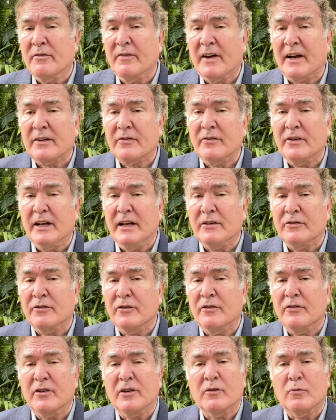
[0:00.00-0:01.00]
of
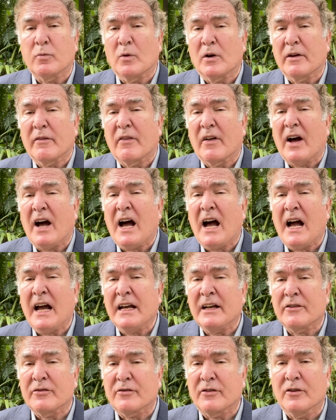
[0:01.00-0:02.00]
vaccinations is one of the
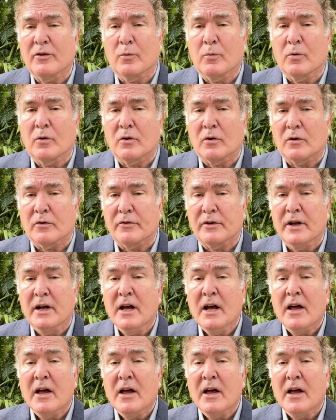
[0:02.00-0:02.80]
highest in the world,